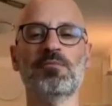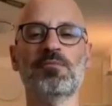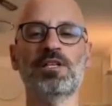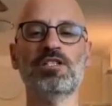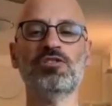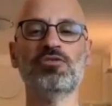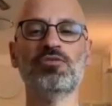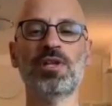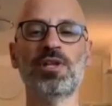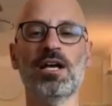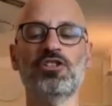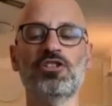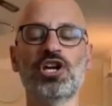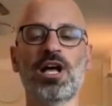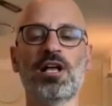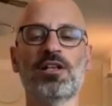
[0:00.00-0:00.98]
Please do
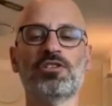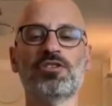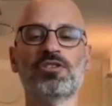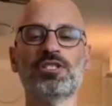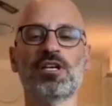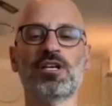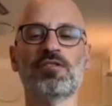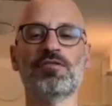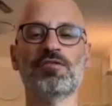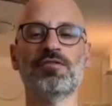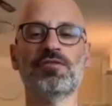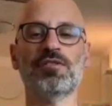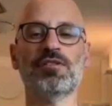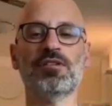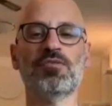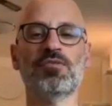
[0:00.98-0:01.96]
not challenge yourself
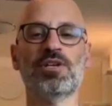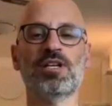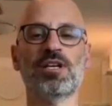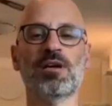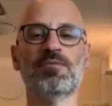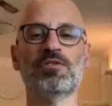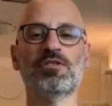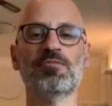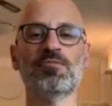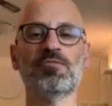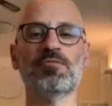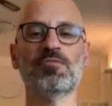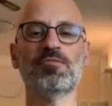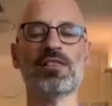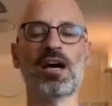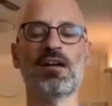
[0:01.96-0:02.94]
when it comes to
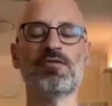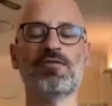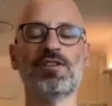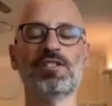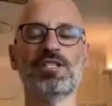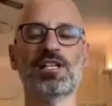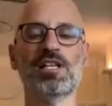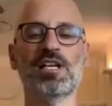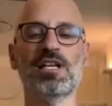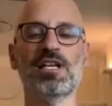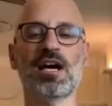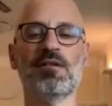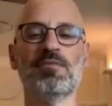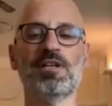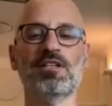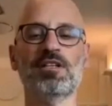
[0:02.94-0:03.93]
breath, not physically,
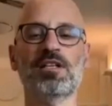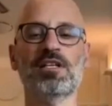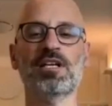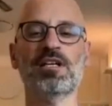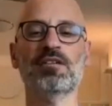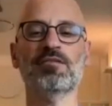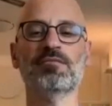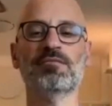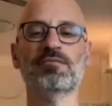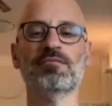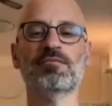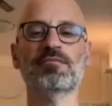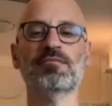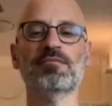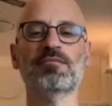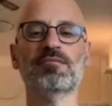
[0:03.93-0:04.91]
not mentally.
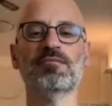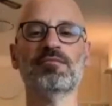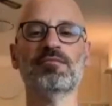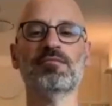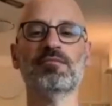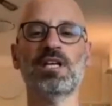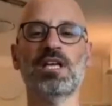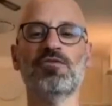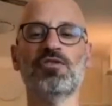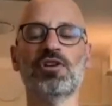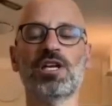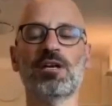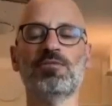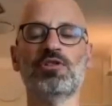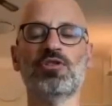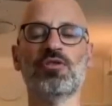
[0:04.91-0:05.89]
If you
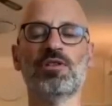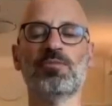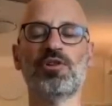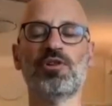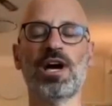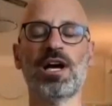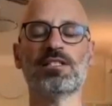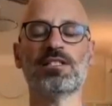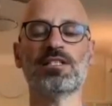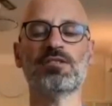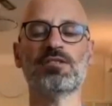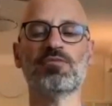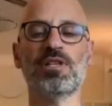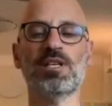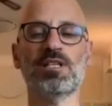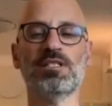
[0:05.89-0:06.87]
keep doing the practices
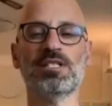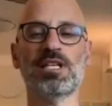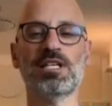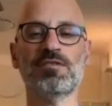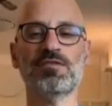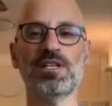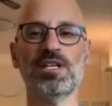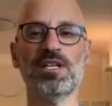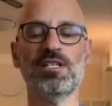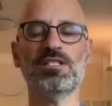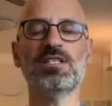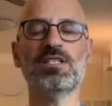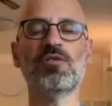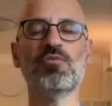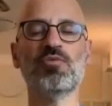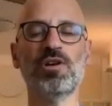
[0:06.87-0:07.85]
with a sense of ease,
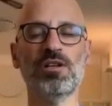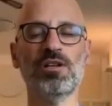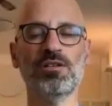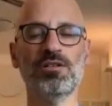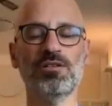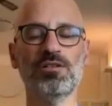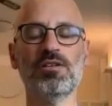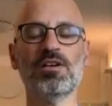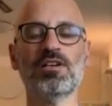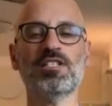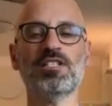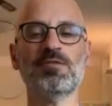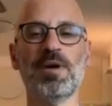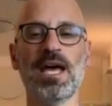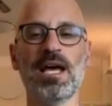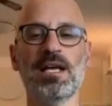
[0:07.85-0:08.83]
they will
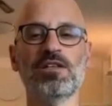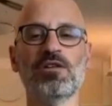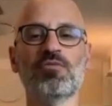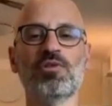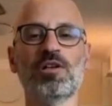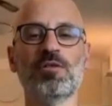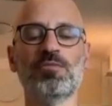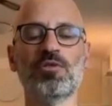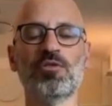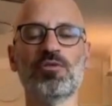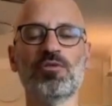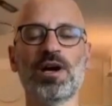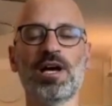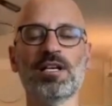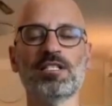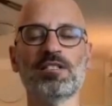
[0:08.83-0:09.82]
expand, they will
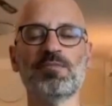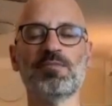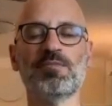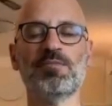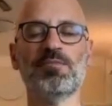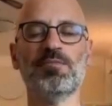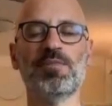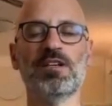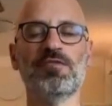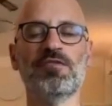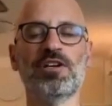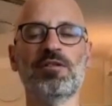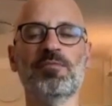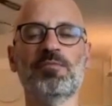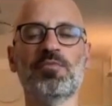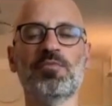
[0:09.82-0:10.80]
progress, but
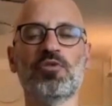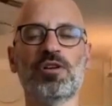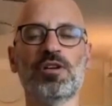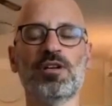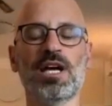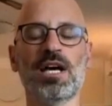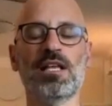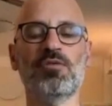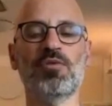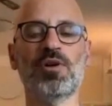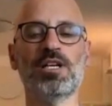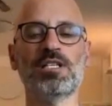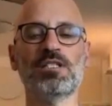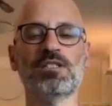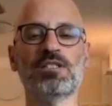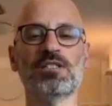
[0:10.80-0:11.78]
very important,
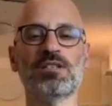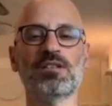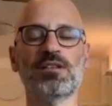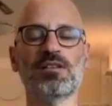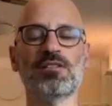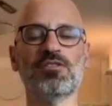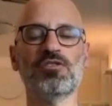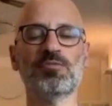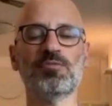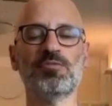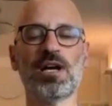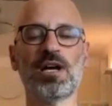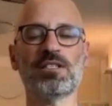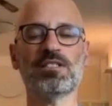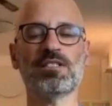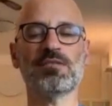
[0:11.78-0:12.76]
otherwise those
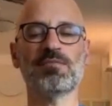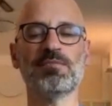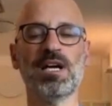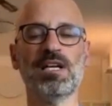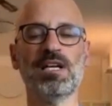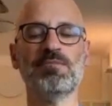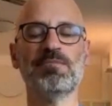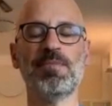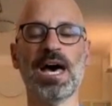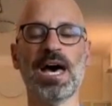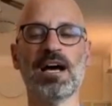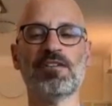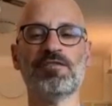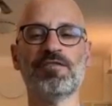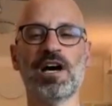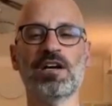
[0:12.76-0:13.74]
practices might
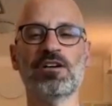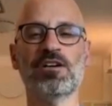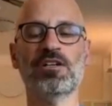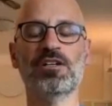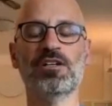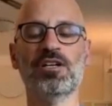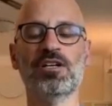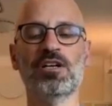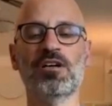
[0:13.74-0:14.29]
backfire.